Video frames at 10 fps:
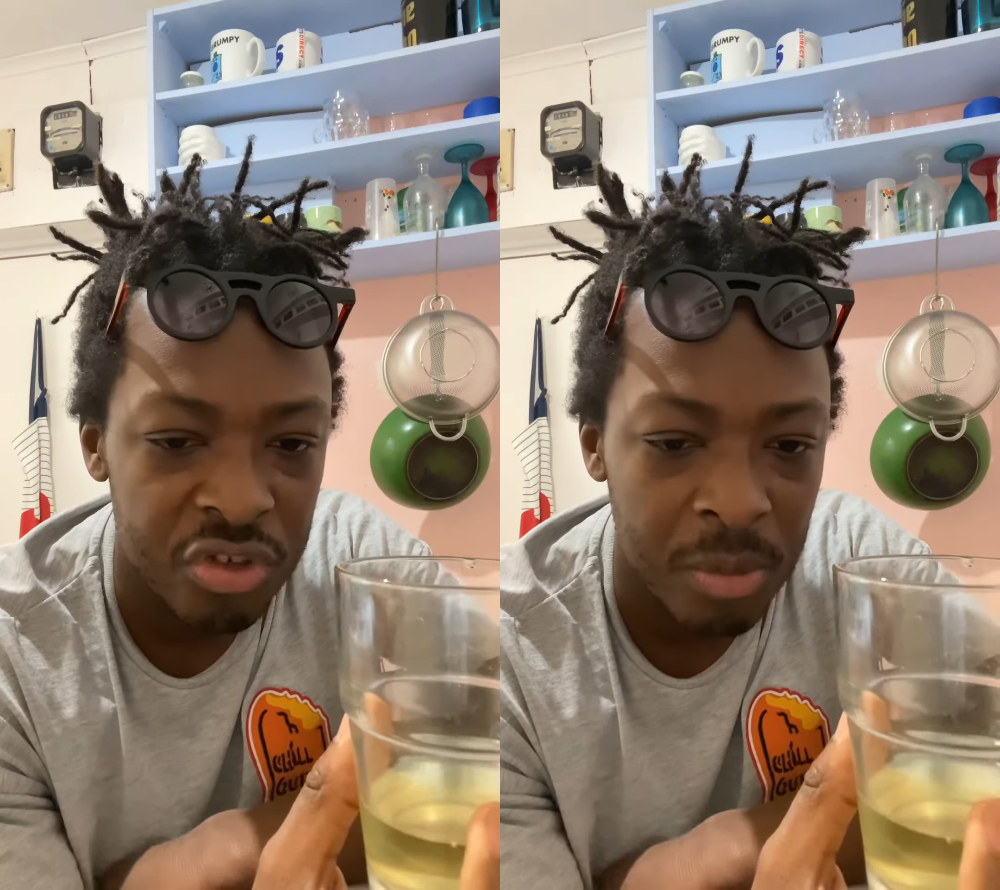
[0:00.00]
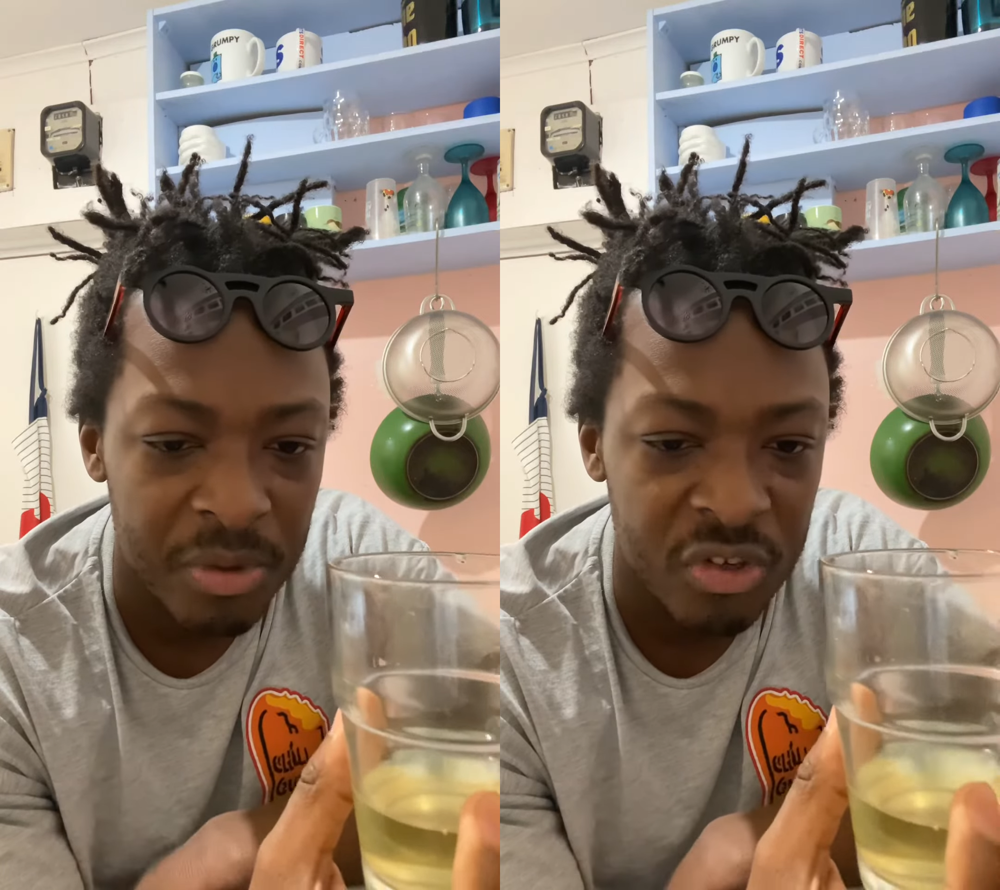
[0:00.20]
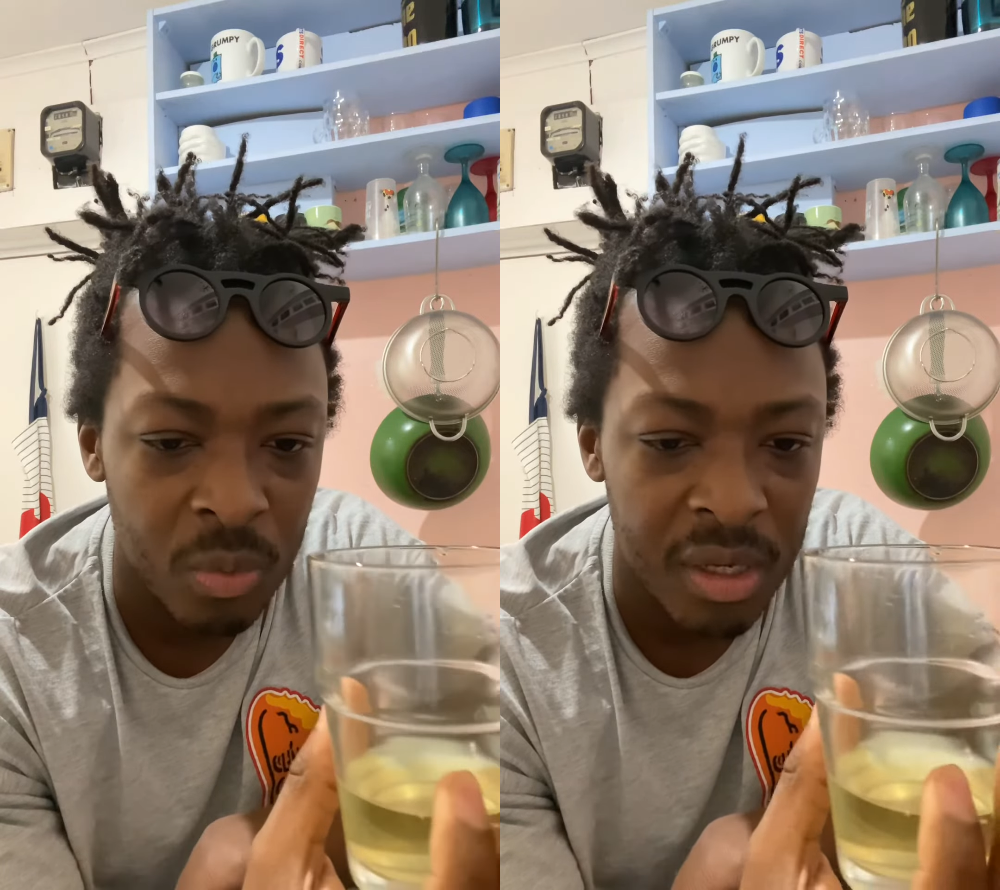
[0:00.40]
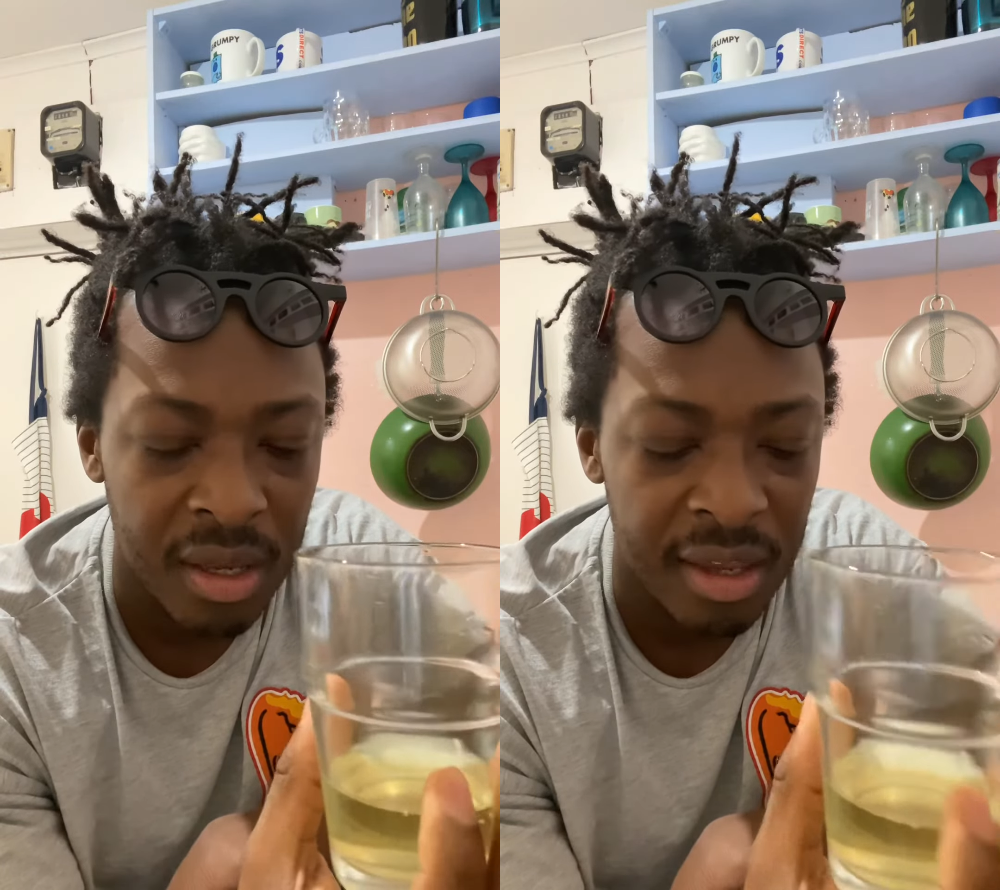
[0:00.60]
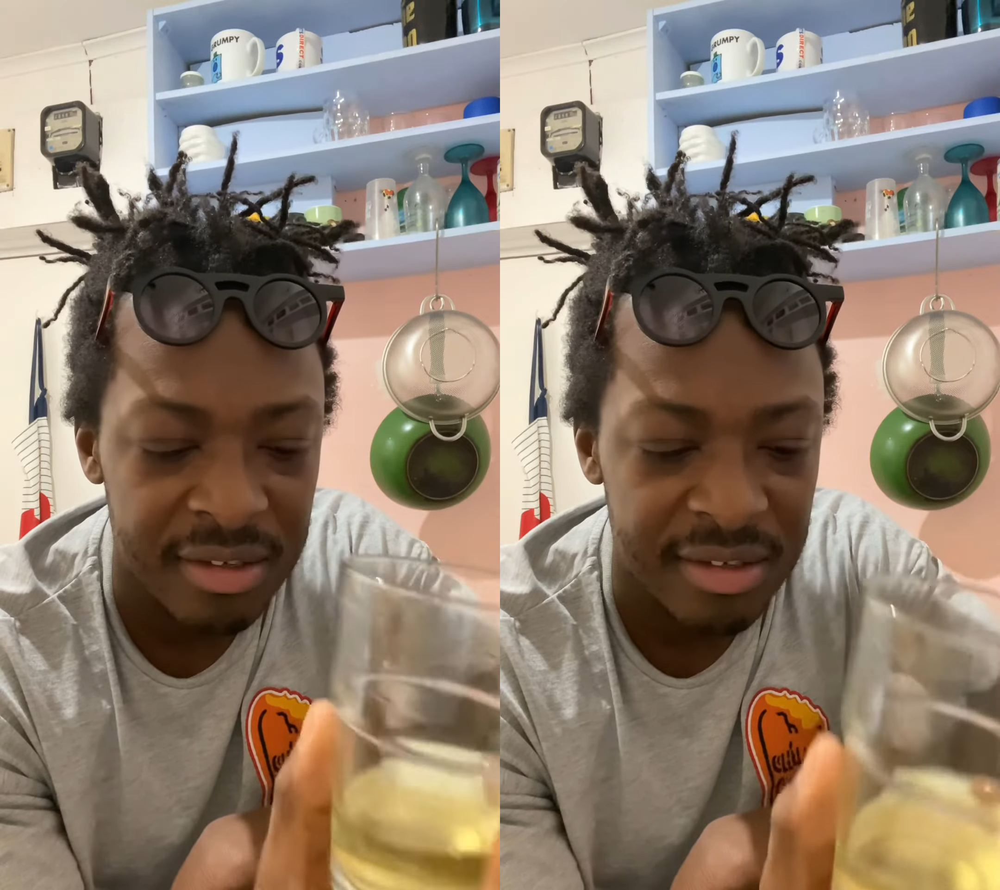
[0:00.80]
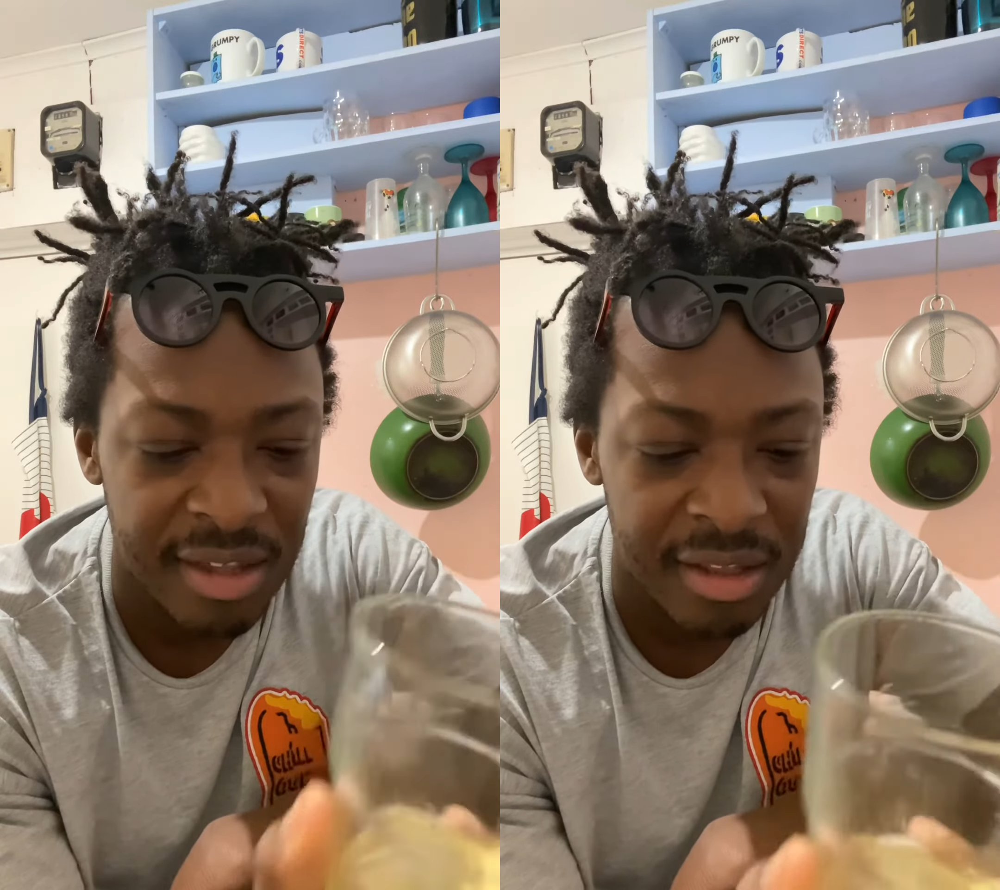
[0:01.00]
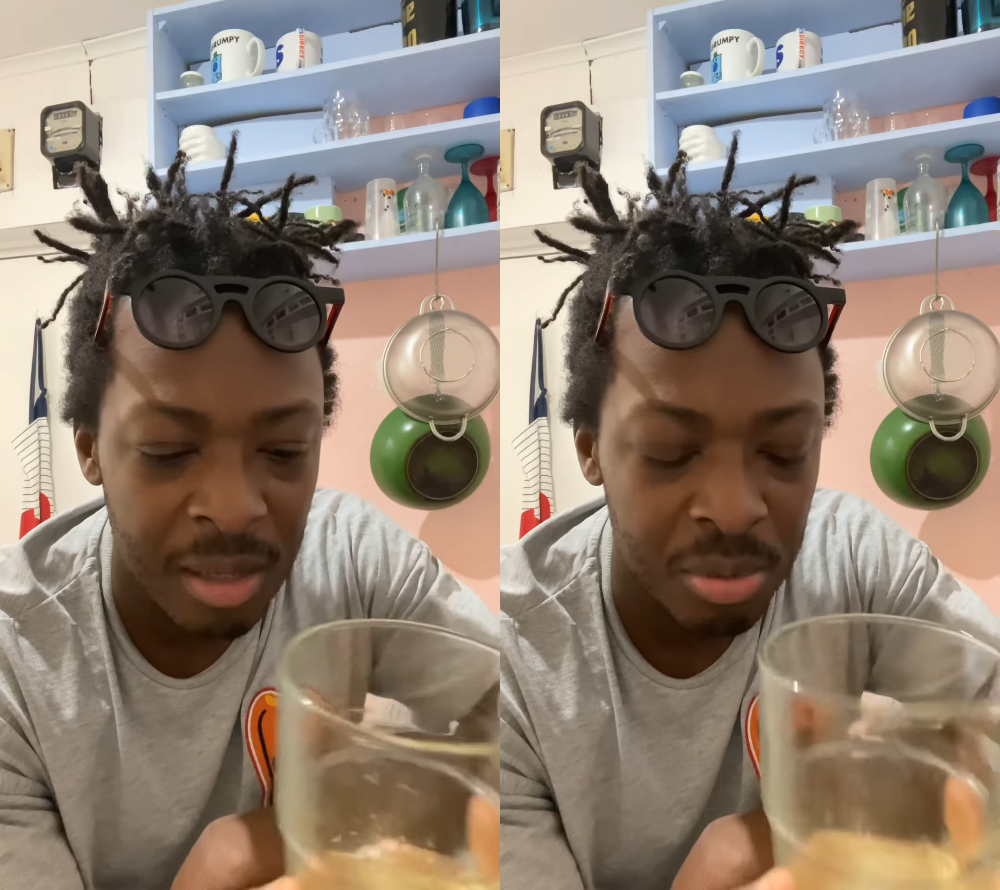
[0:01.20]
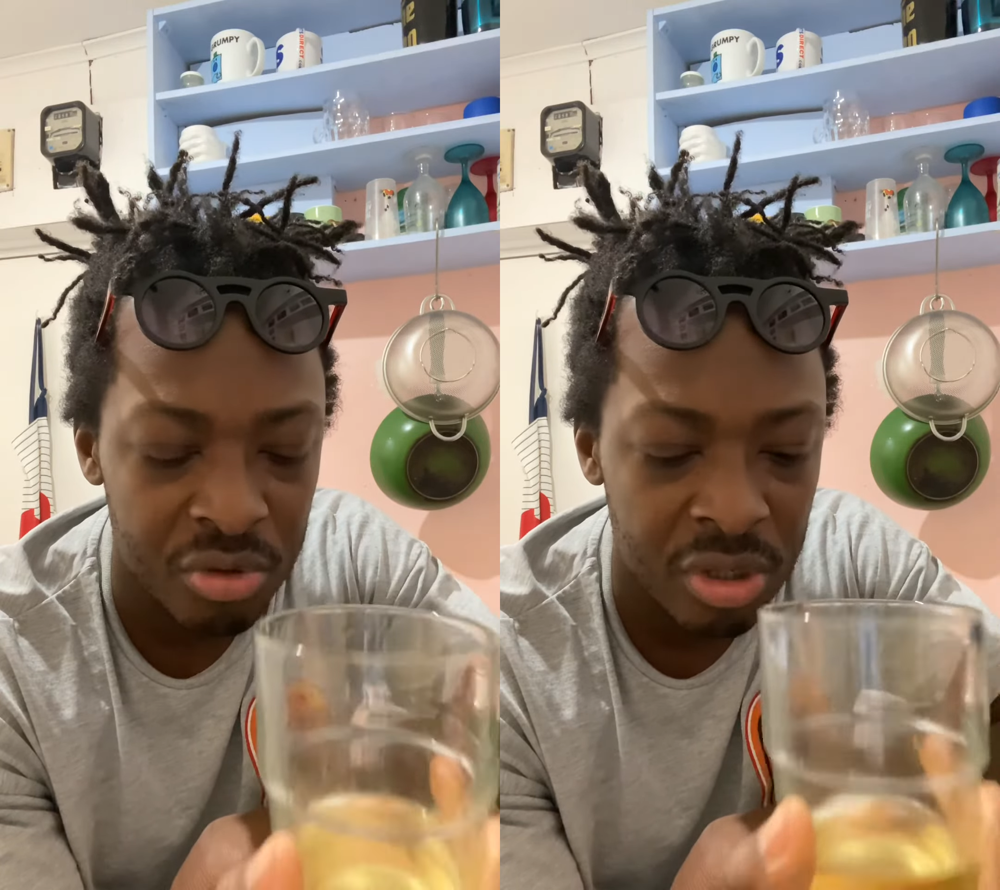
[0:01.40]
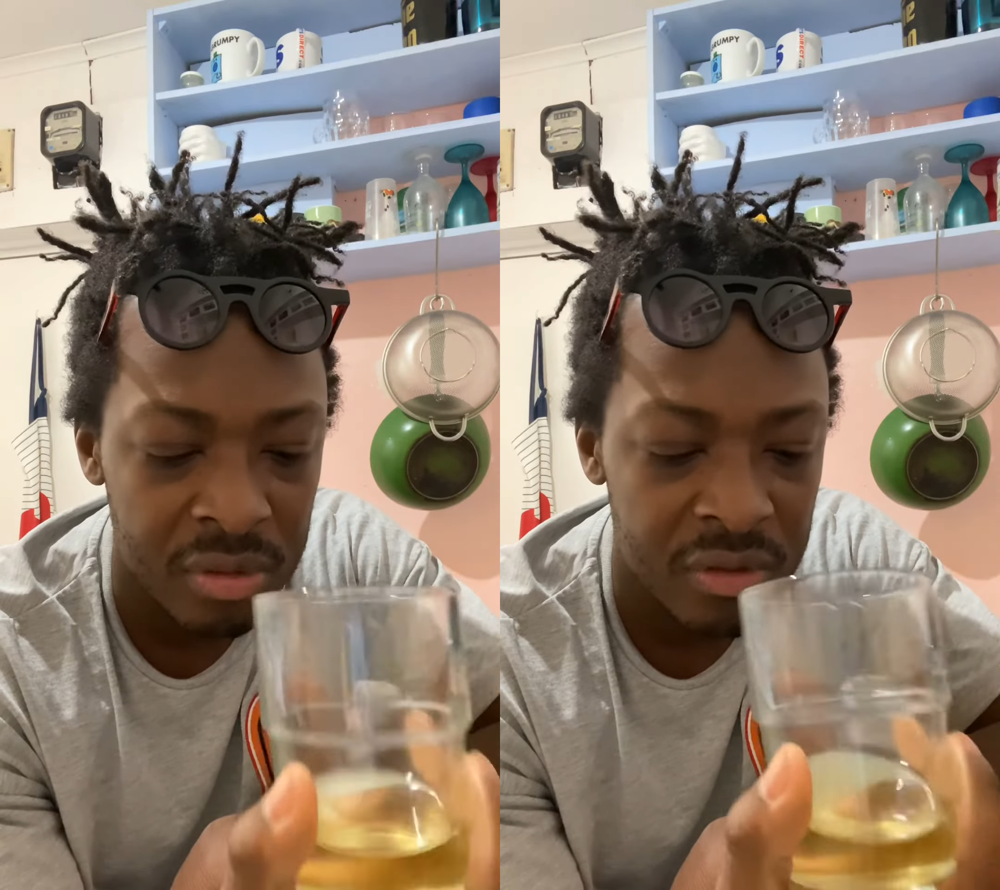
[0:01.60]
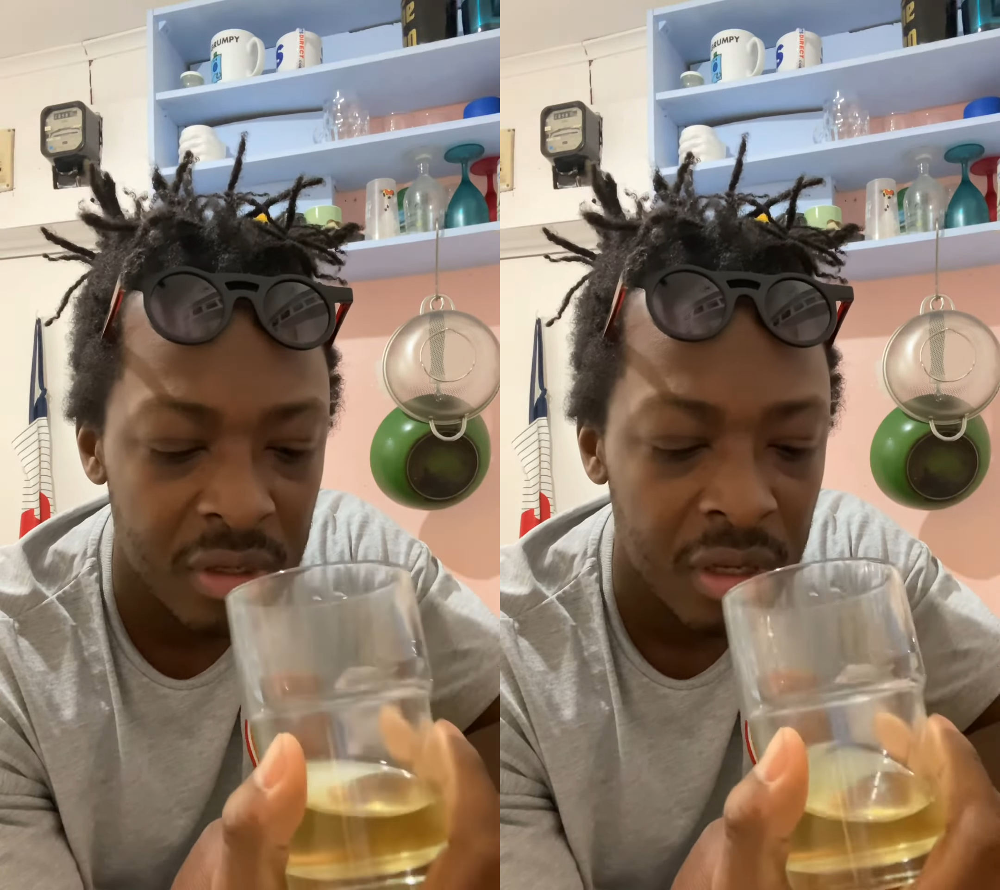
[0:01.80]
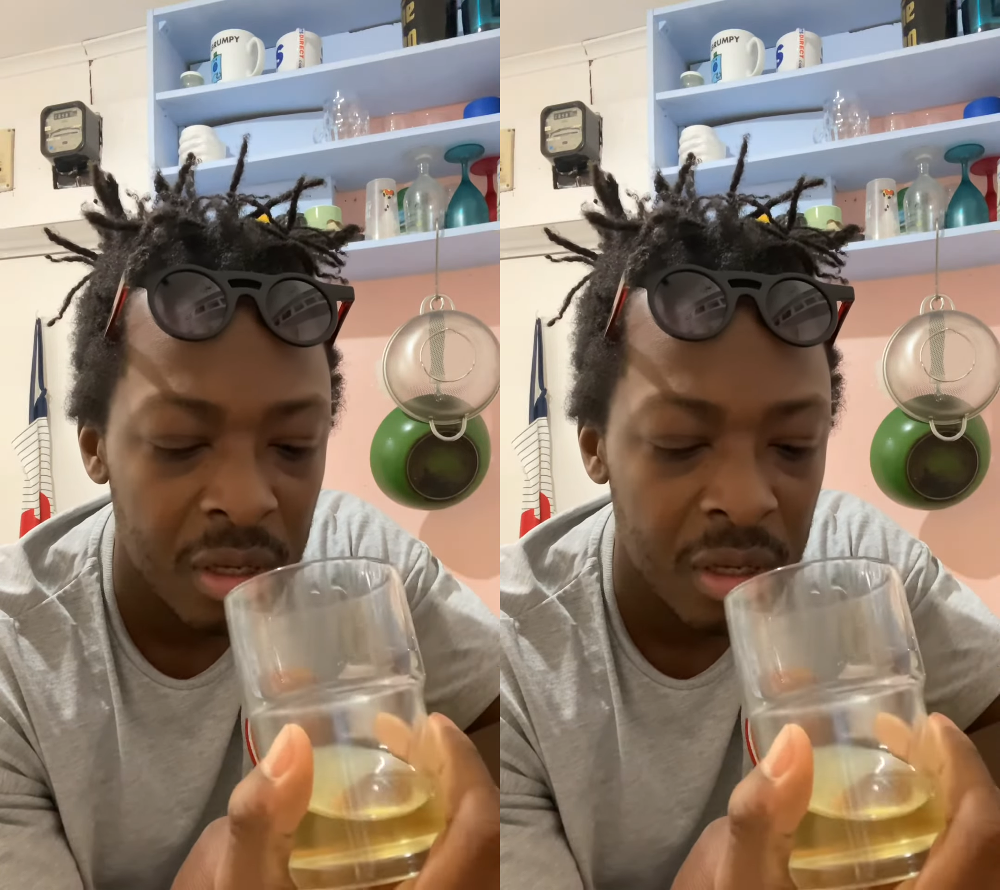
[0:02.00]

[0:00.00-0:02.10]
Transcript: super sweet as your standard apple juice.